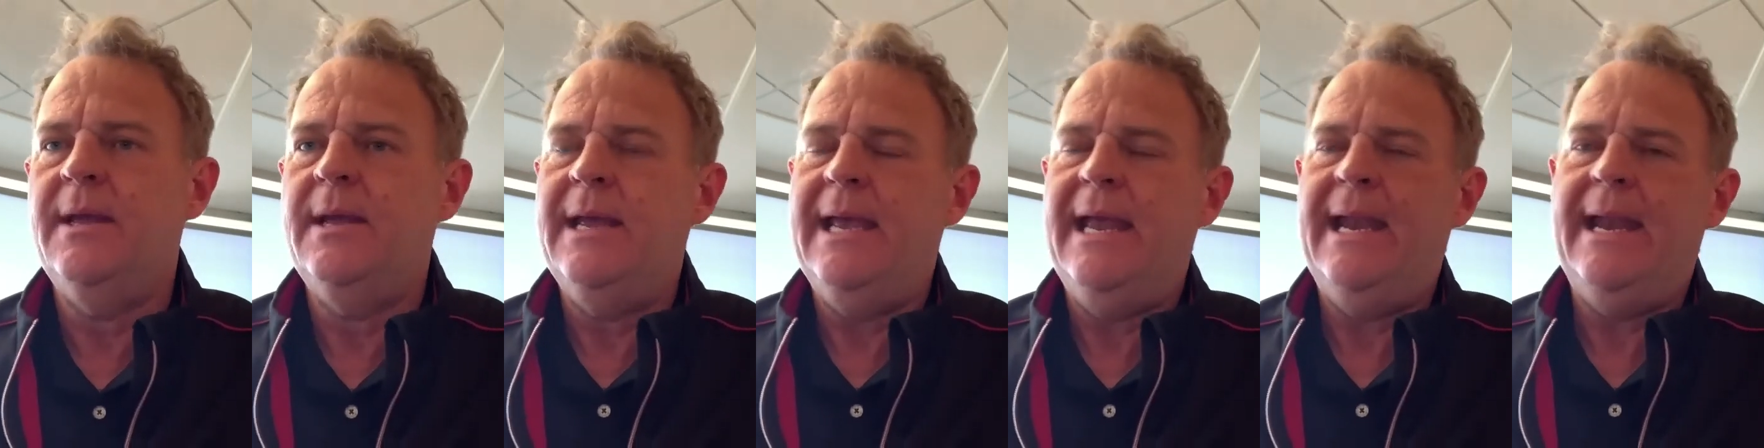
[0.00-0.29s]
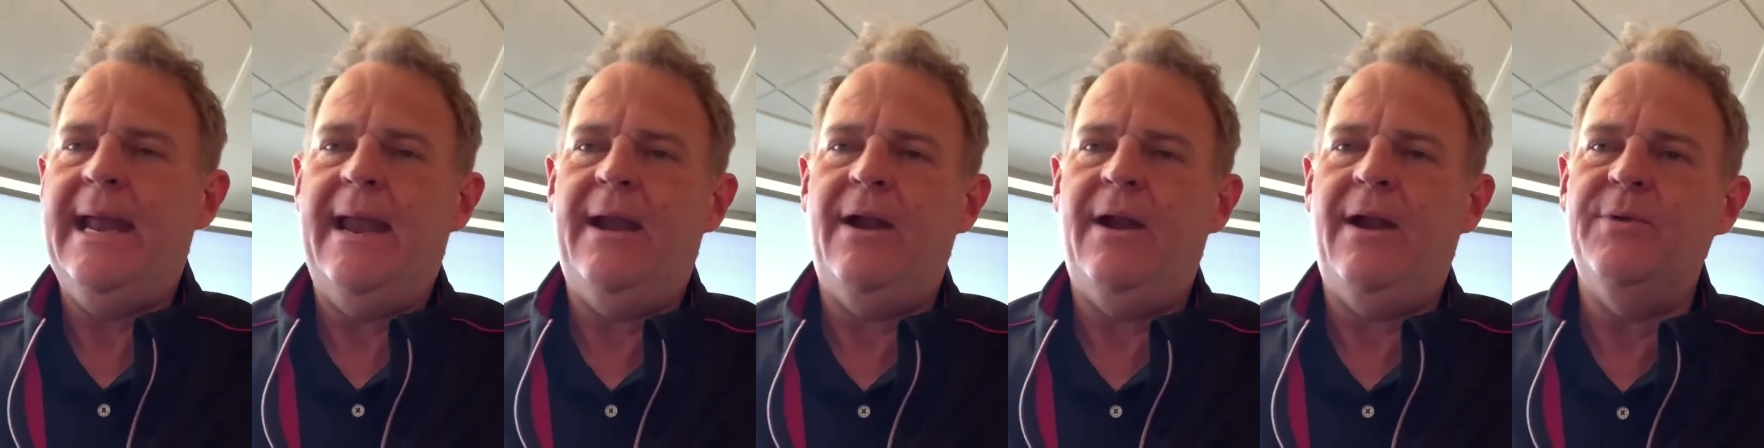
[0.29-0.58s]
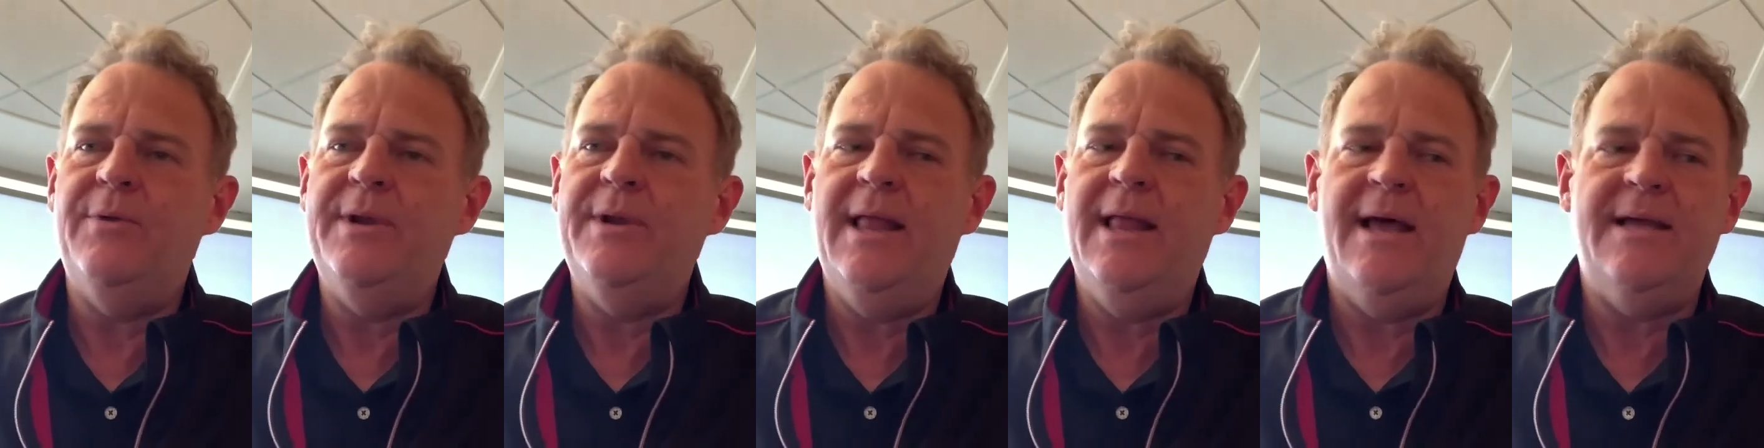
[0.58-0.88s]
And I
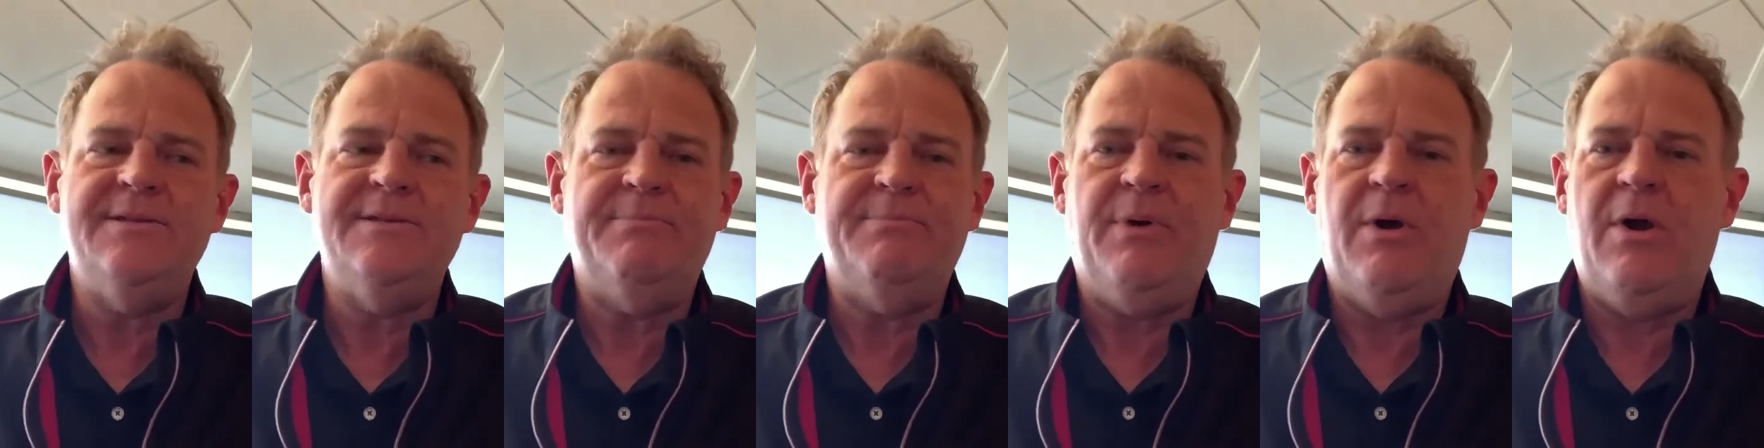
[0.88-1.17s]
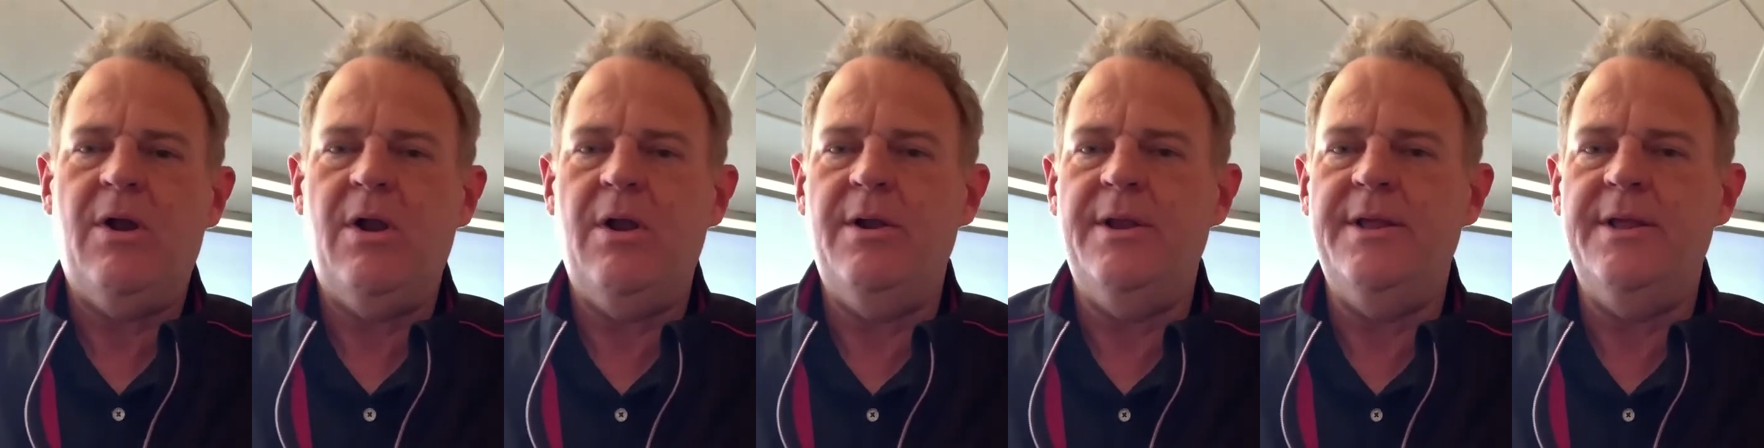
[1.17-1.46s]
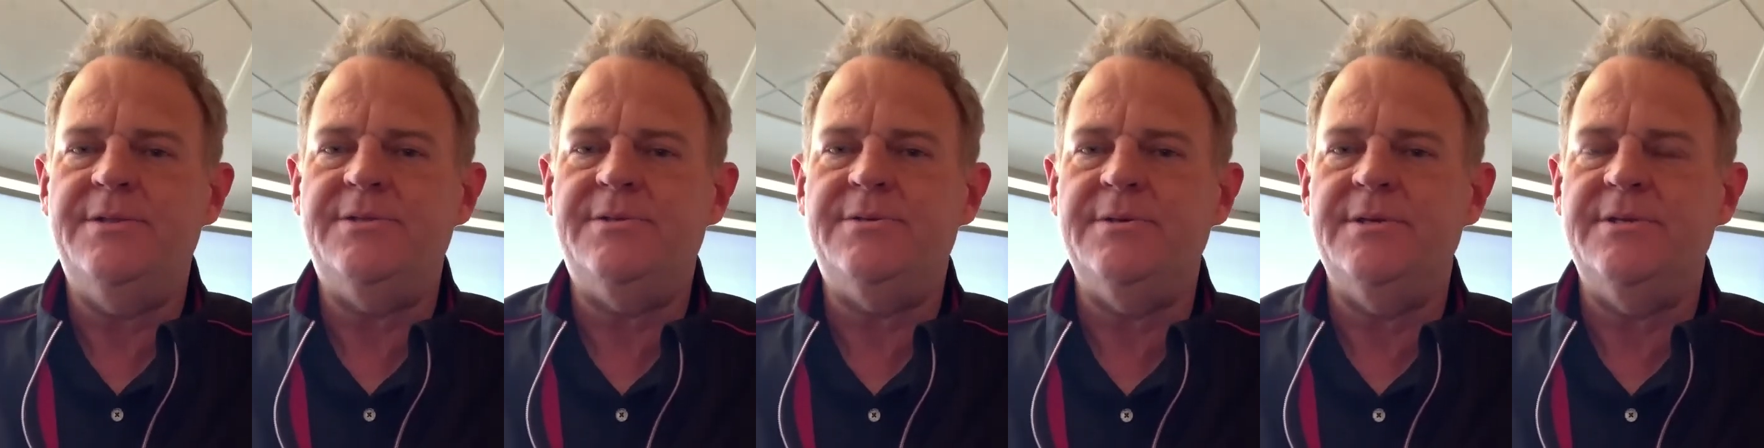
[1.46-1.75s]
realize in part
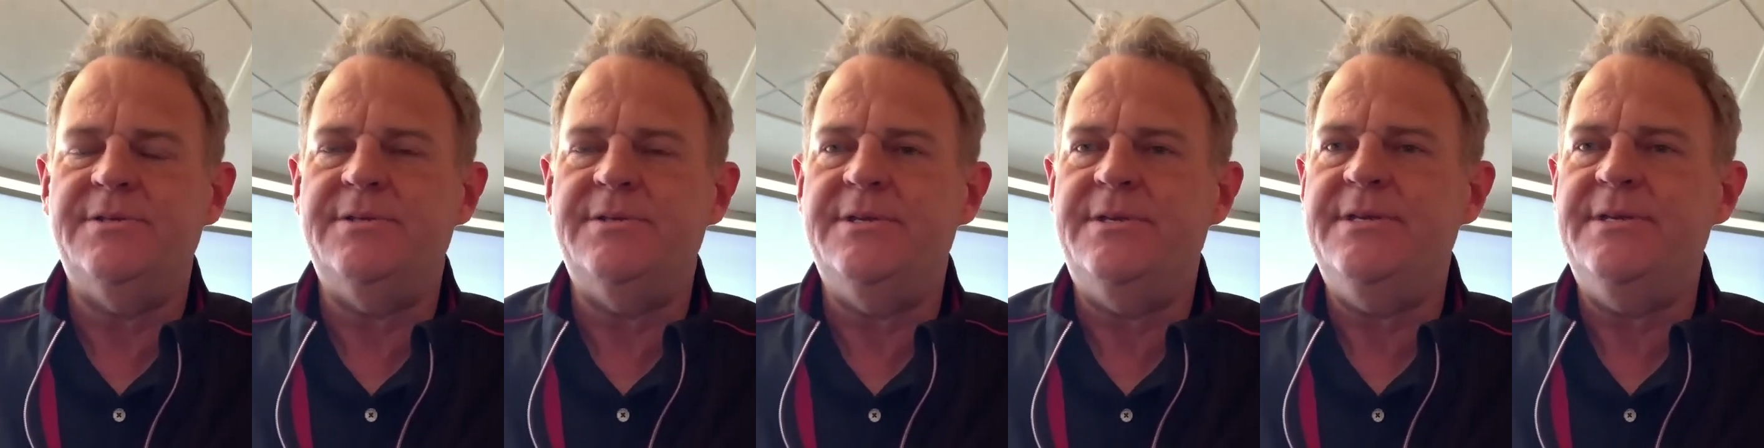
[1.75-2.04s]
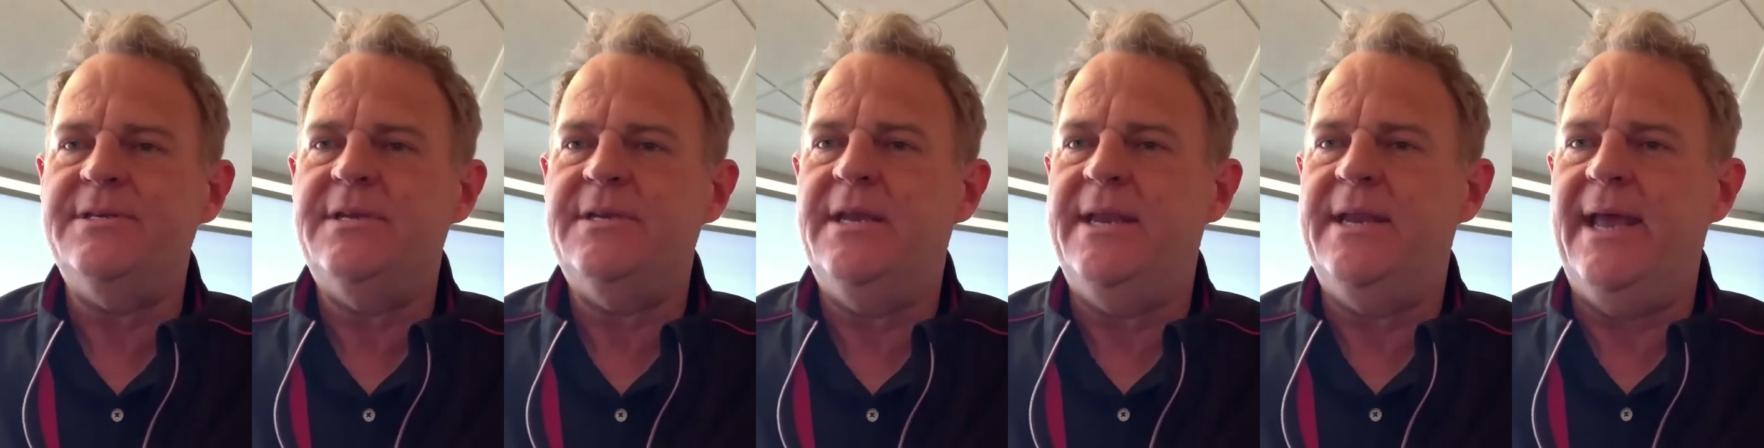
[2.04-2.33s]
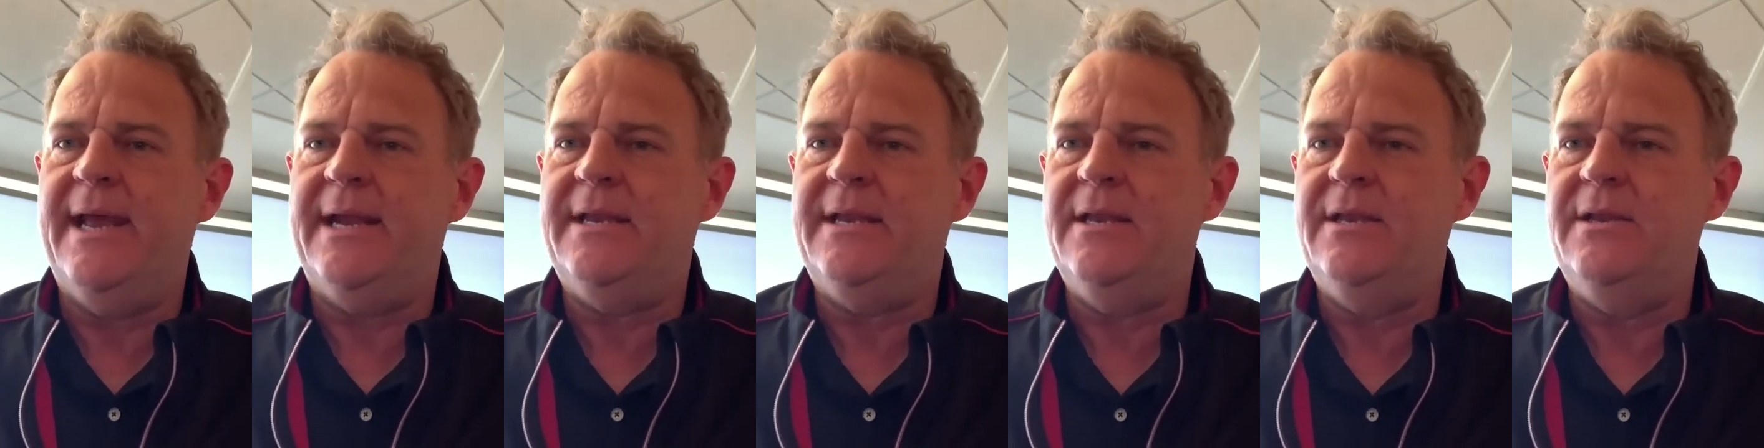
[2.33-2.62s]
it's a disconnect.